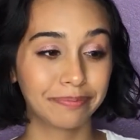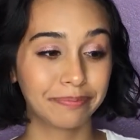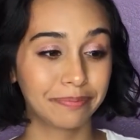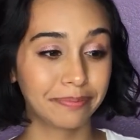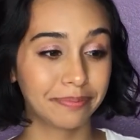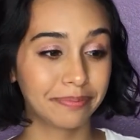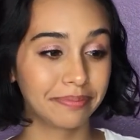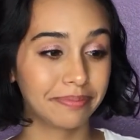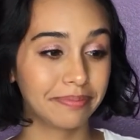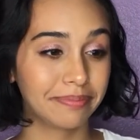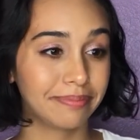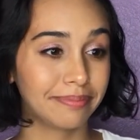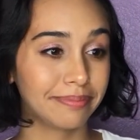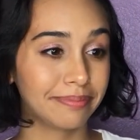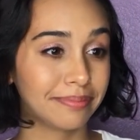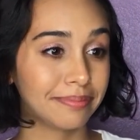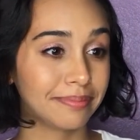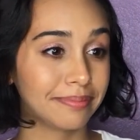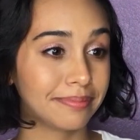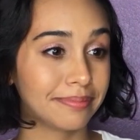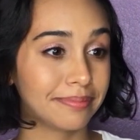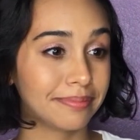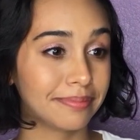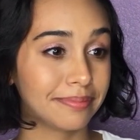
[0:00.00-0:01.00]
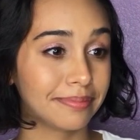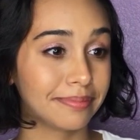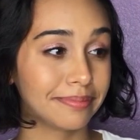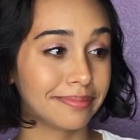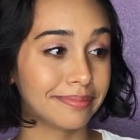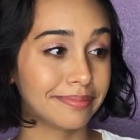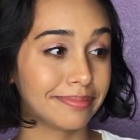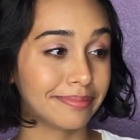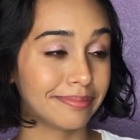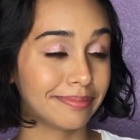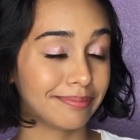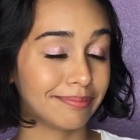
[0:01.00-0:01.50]

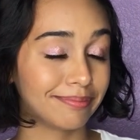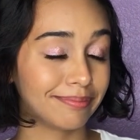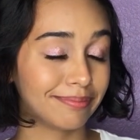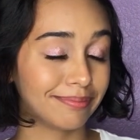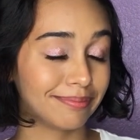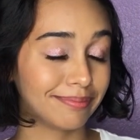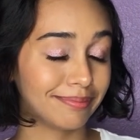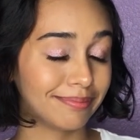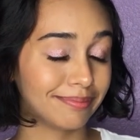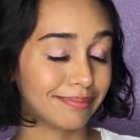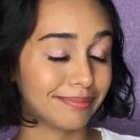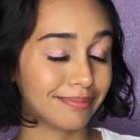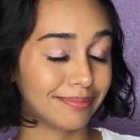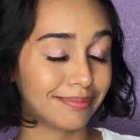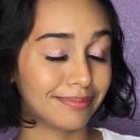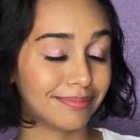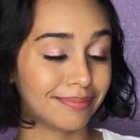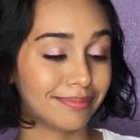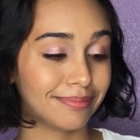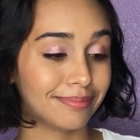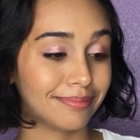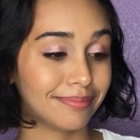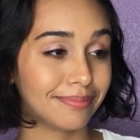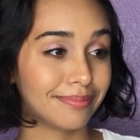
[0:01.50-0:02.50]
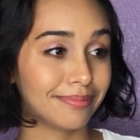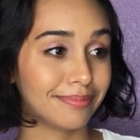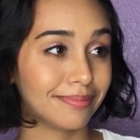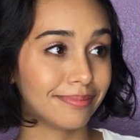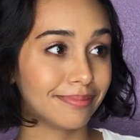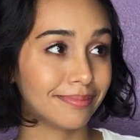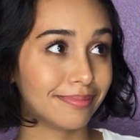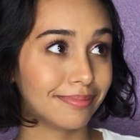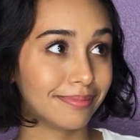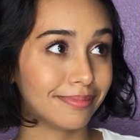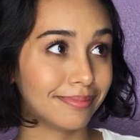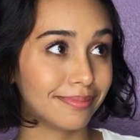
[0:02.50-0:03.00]

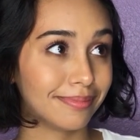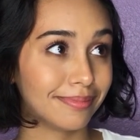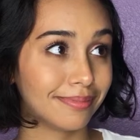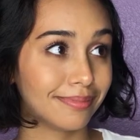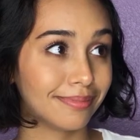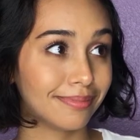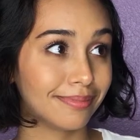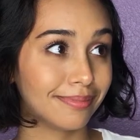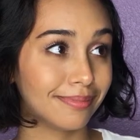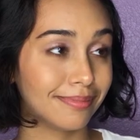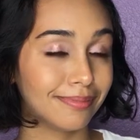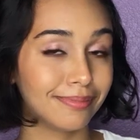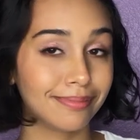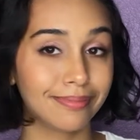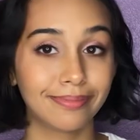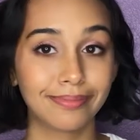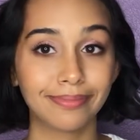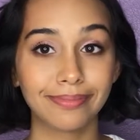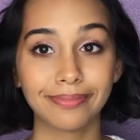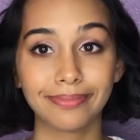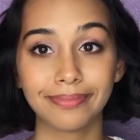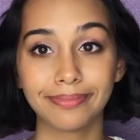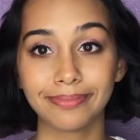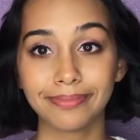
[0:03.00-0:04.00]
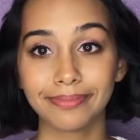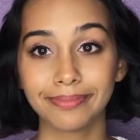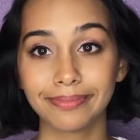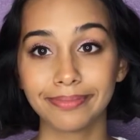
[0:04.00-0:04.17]
[no speech]